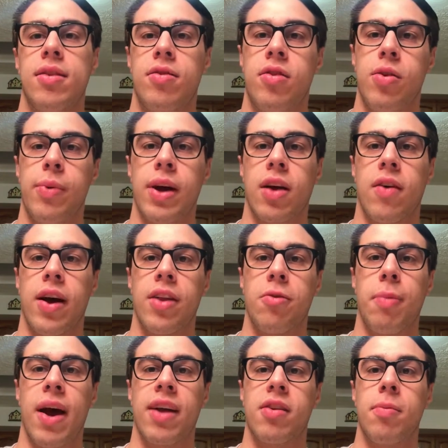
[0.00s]
2 inclines
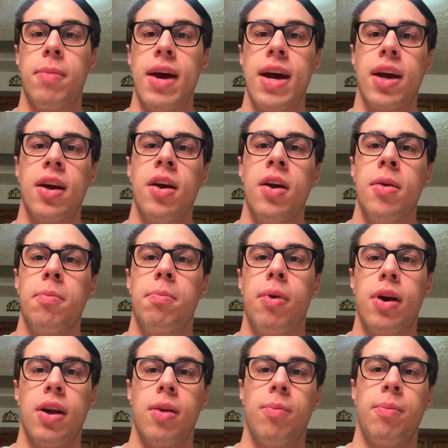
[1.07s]
back to back,
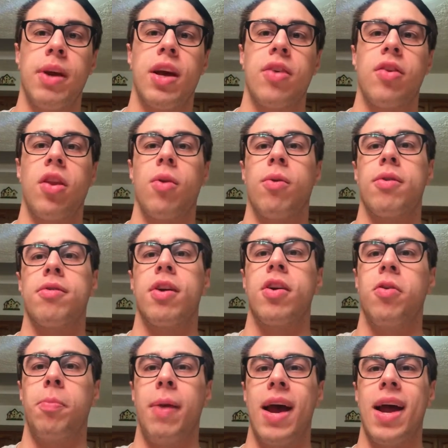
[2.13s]
but because of the
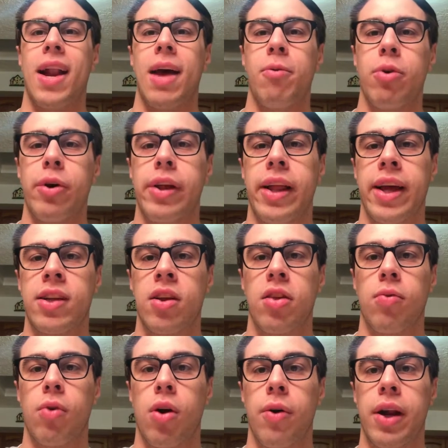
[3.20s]
reverse band, I really like to
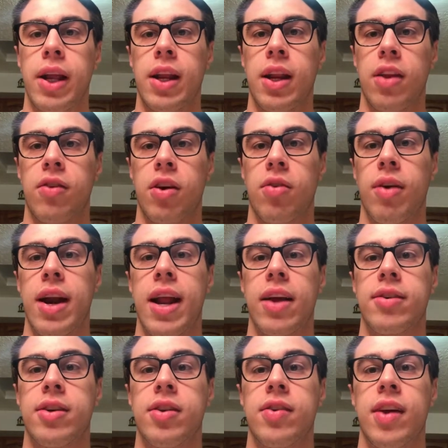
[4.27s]
throw it in. It's a great
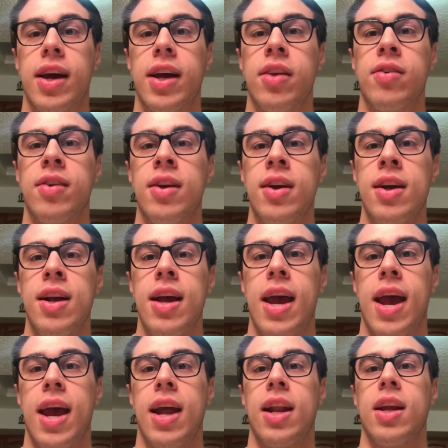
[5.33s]
exercise,
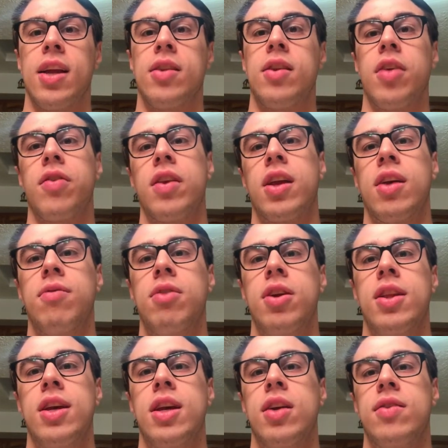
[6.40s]
and it doesn't give you
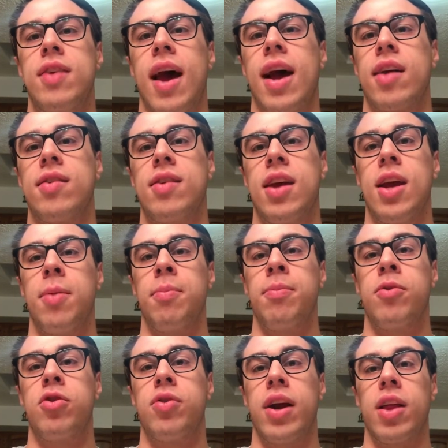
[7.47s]
the exact same
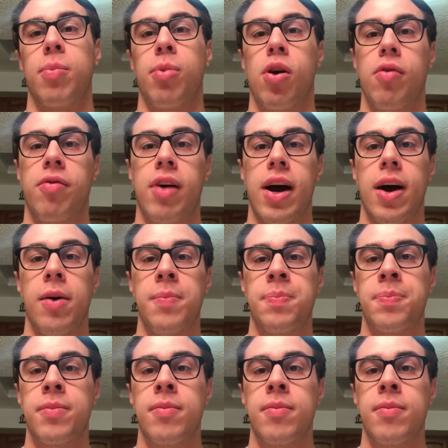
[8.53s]
strength profile.